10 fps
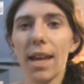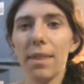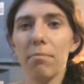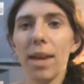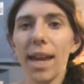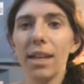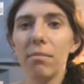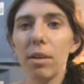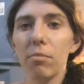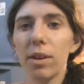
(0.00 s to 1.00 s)
And the pain
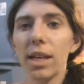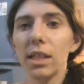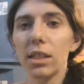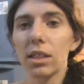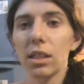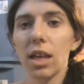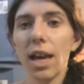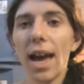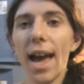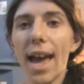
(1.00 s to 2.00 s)
in my breasts
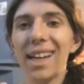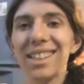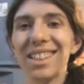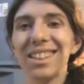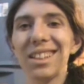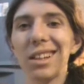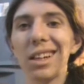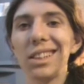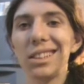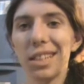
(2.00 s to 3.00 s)
hasn't
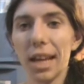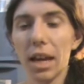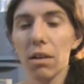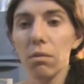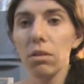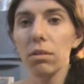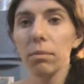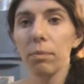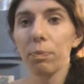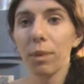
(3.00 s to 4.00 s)
gone down
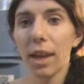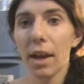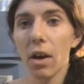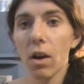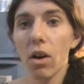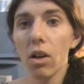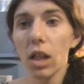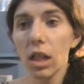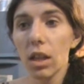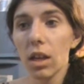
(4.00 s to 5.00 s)
at
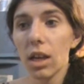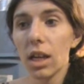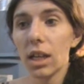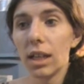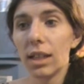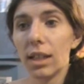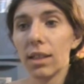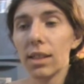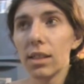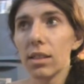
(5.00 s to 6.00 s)
all.
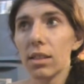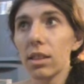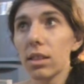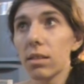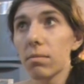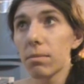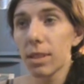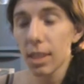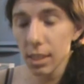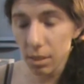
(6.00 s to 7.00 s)
This this,
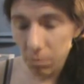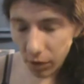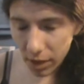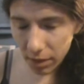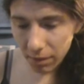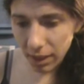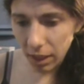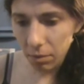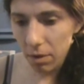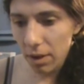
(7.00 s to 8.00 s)
this morning when
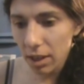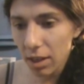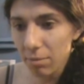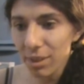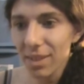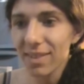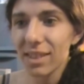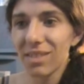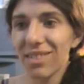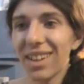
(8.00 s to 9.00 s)
I woke up, it
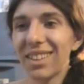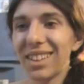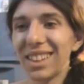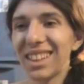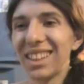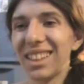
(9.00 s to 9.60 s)
was around an